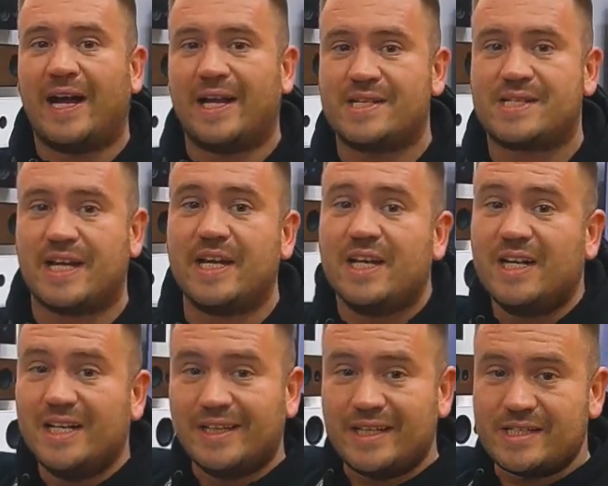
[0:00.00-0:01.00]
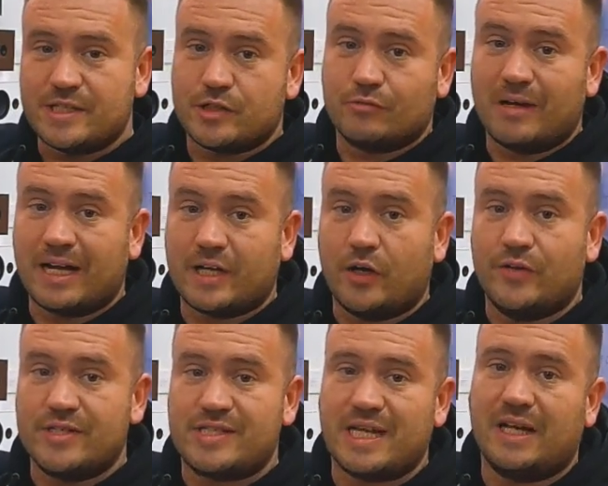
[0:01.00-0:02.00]
ISE. This is the rack on
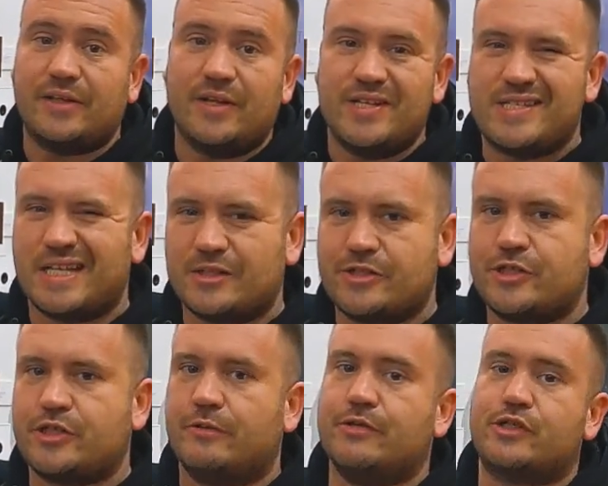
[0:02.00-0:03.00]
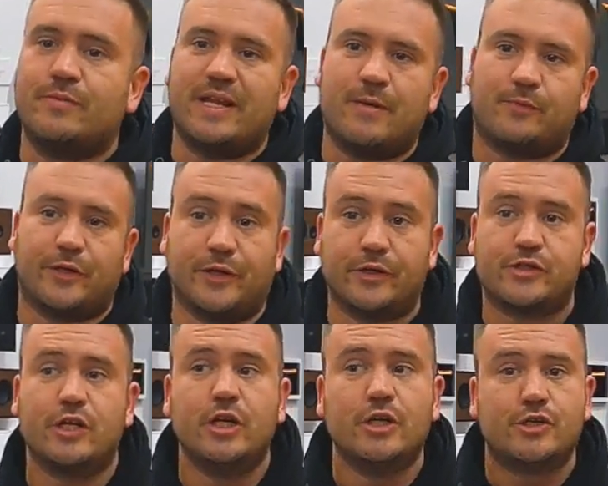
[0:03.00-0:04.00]
the stand, and this is actually showing some of their
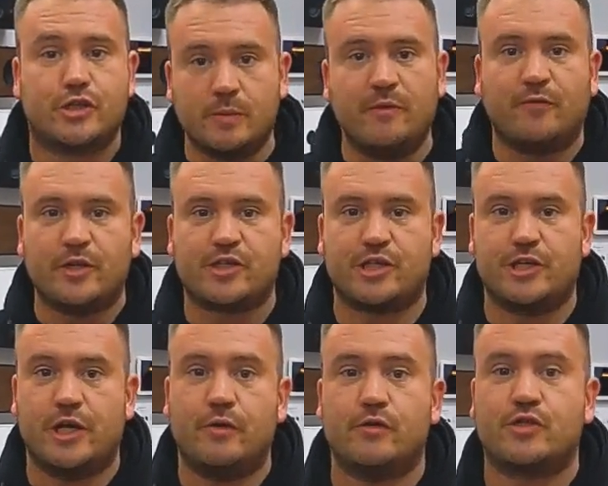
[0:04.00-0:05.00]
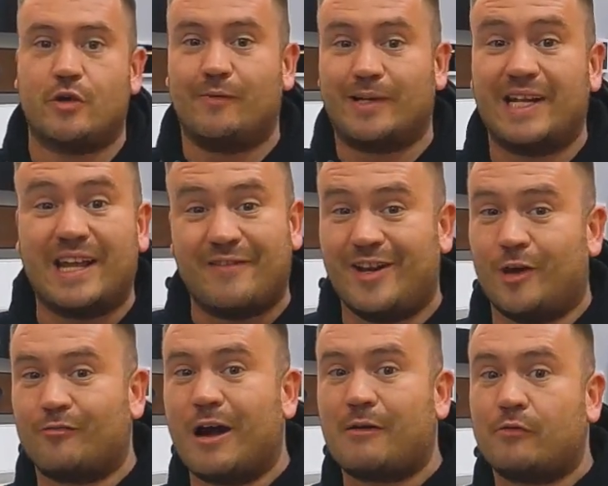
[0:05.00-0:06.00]
products, some of which are new. So I'm going to give you a
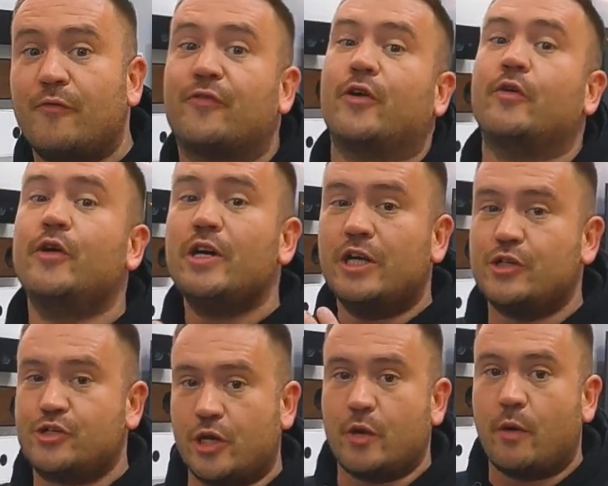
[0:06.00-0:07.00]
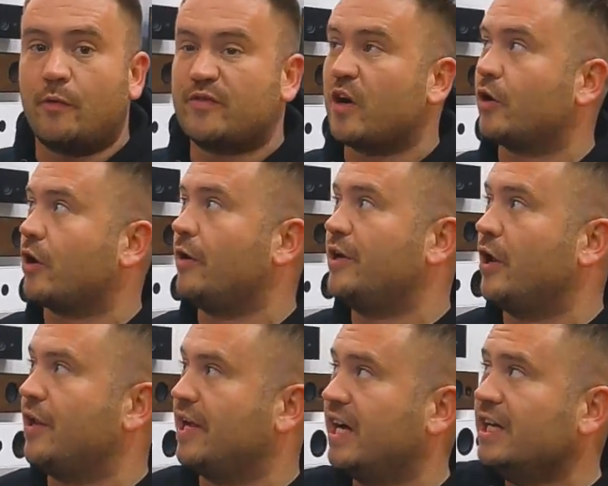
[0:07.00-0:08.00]
little rack run through and show you what we've got going
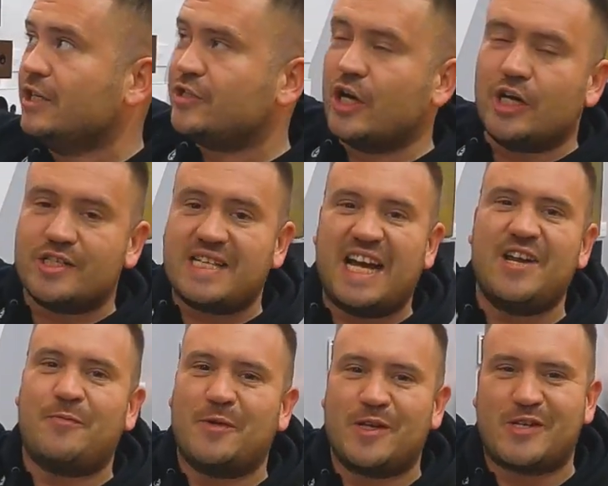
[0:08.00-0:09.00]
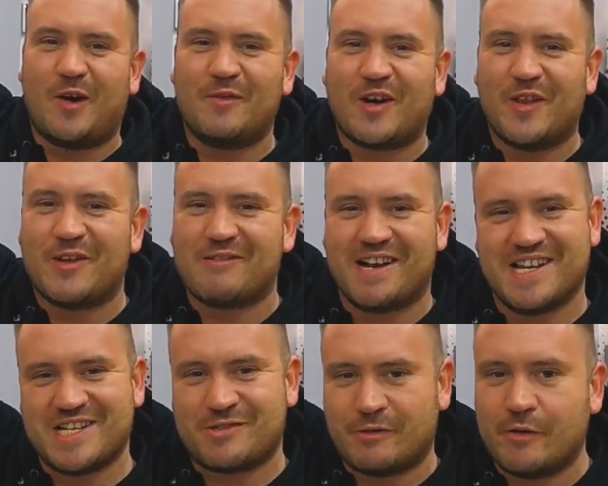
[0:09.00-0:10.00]
on here. So starting up at the top, we've got the
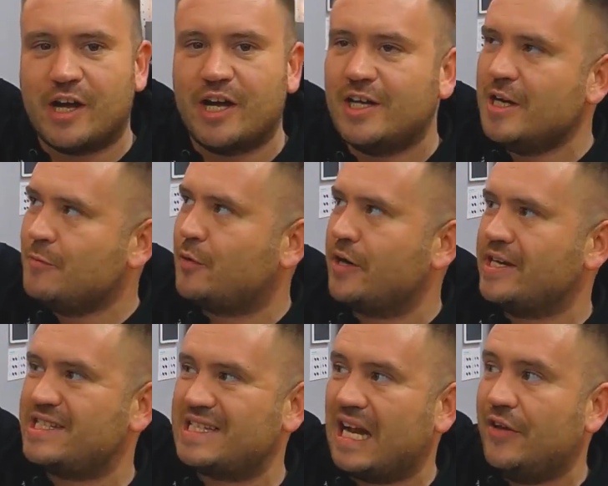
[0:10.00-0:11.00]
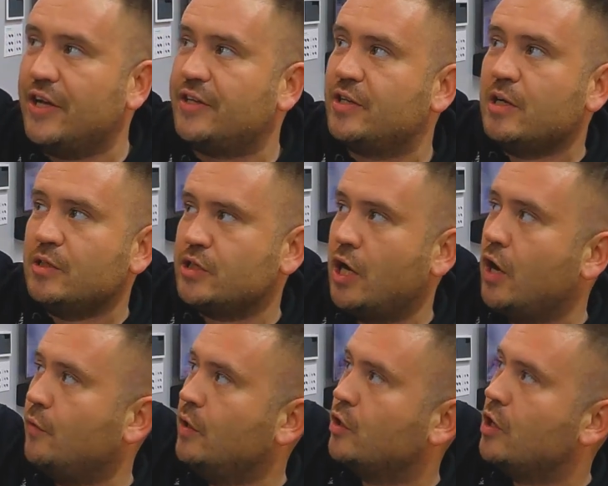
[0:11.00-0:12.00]
Araknis router, pretty standard.
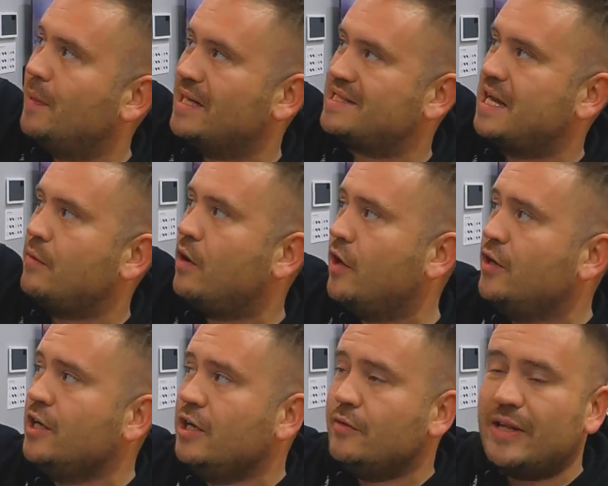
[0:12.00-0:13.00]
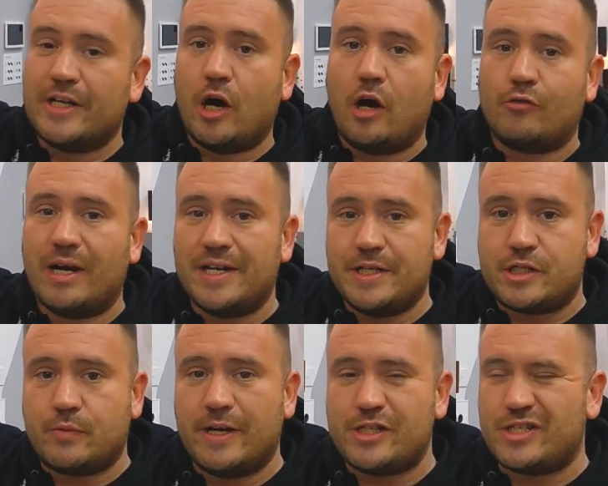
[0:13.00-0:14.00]
So we'll go past that one. Then got a Araknis
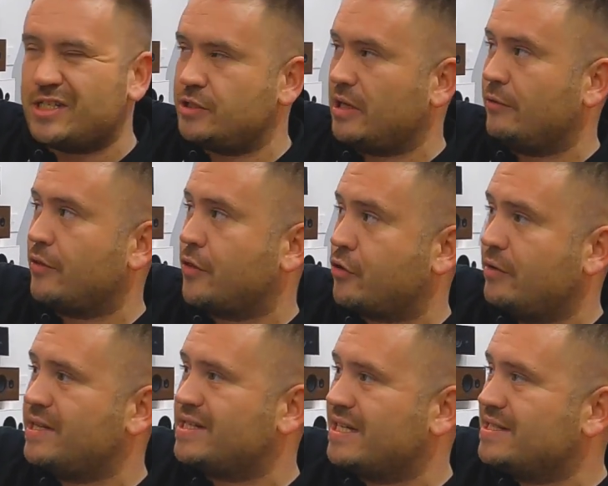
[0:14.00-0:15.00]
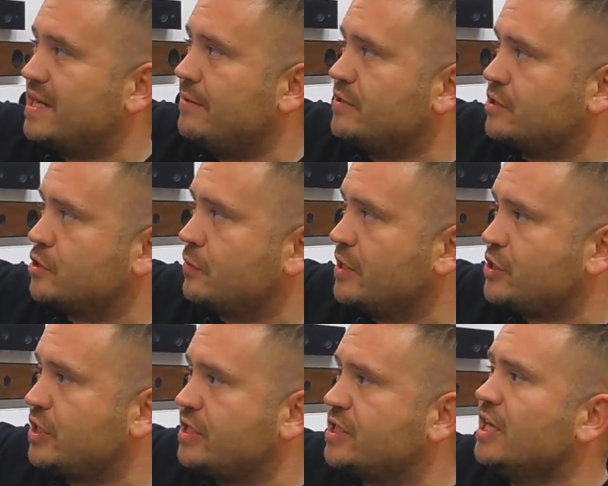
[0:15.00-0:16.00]
switch. This is out of the 310 series of
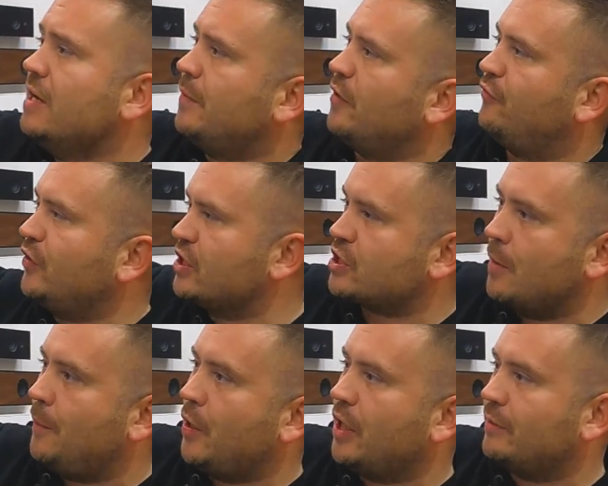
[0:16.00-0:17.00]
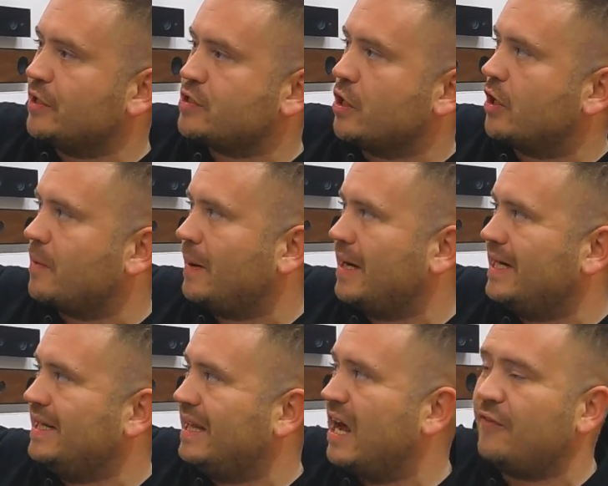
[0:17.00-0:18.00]
switches. But the first component I'm going to talk about
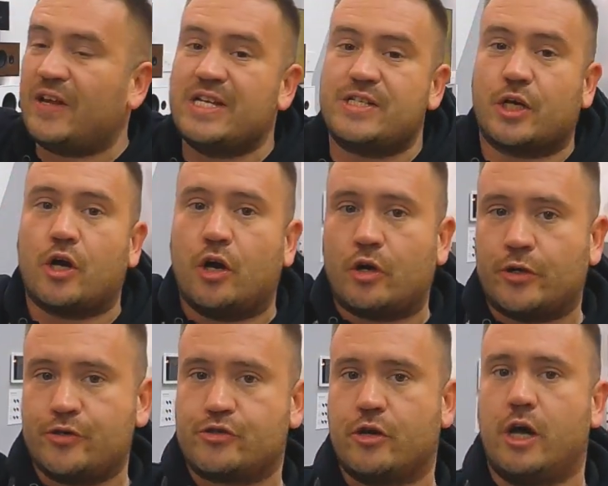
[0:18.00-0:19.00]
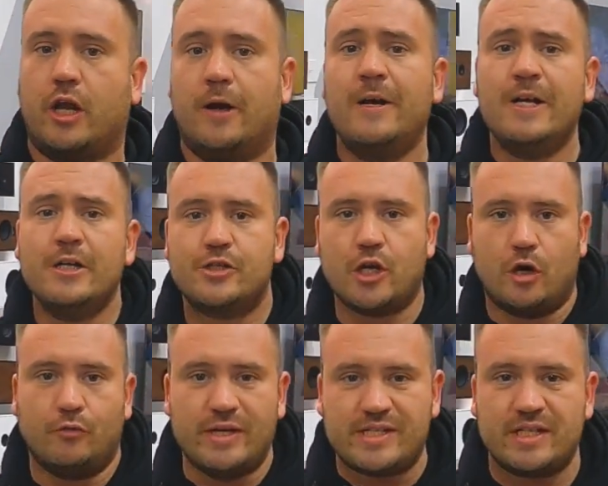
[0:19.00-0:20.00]
in depth is the core controller.
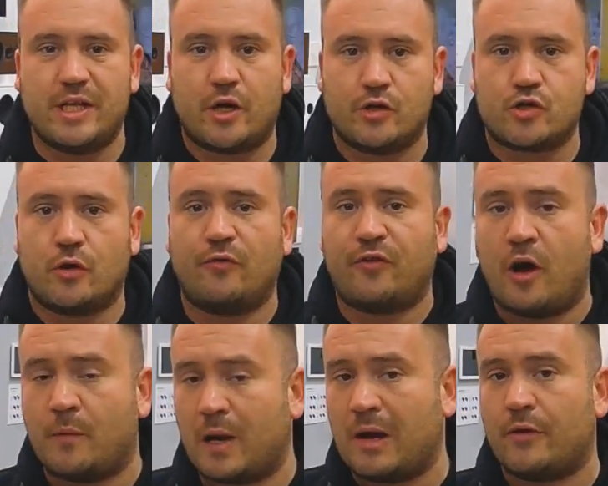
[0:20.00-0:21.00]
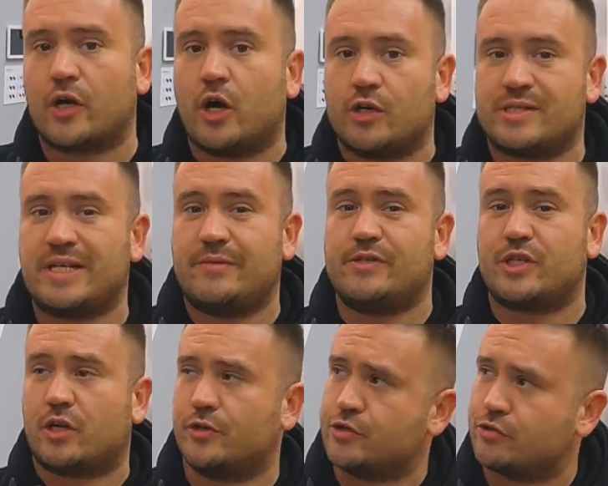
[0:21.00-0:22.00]
So recently Control4 brought out the core series
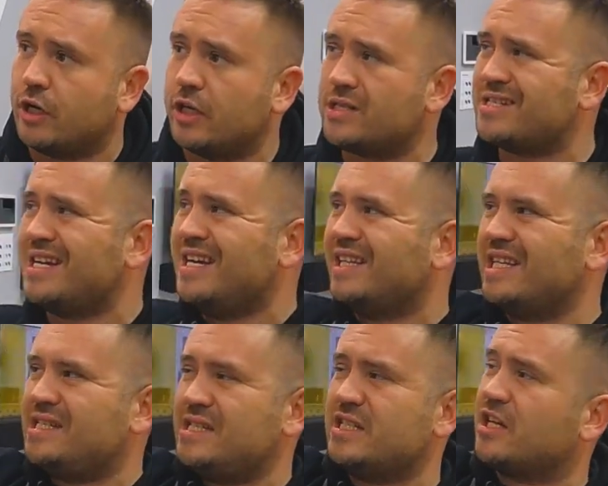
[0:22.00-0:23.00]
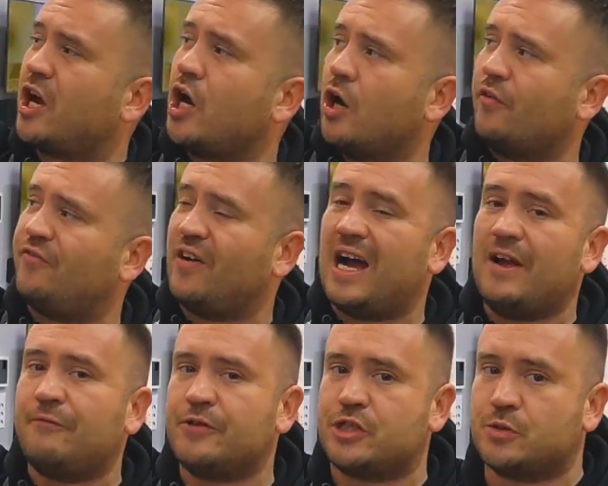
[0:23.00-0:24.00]
of controllers. This is a Core
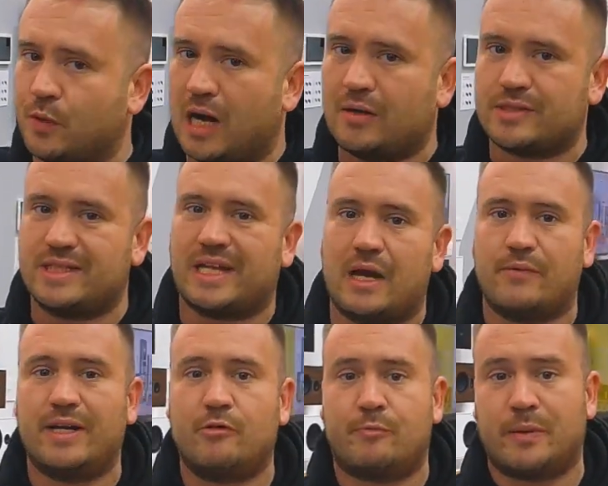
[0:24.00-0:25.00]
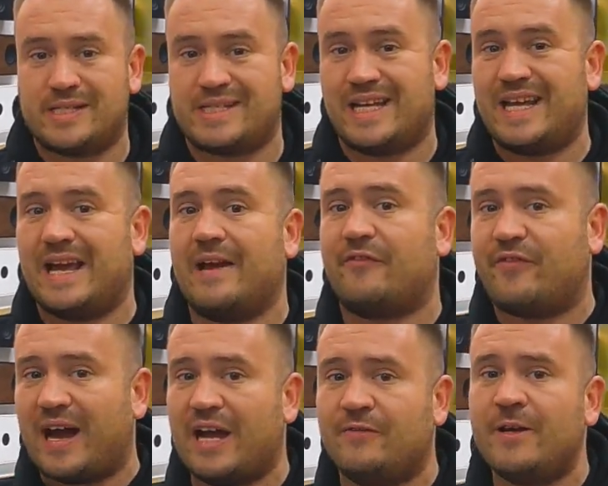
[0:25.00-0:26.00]
5, which is brought out to directly replace the
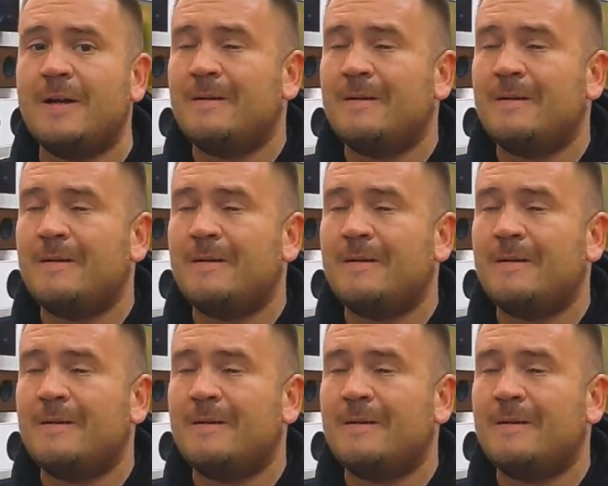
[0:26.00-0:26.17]
EA5.